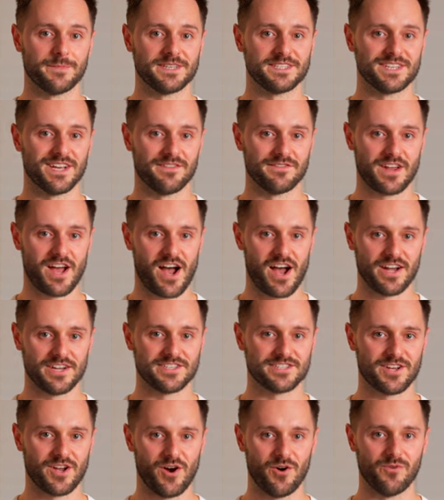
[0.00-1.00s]
to be served
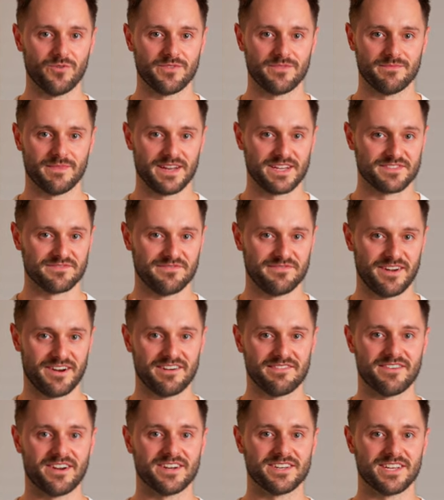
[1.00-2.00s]
ice cold, and it's
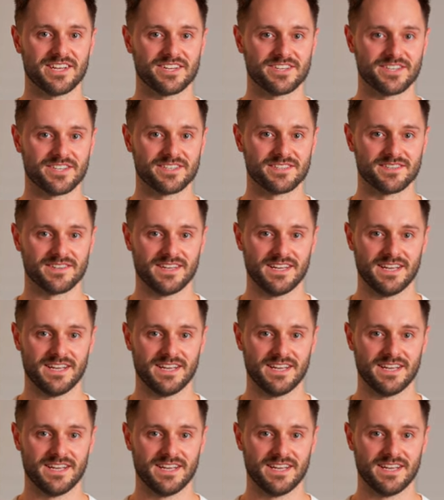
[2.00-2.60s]
very, very delicious.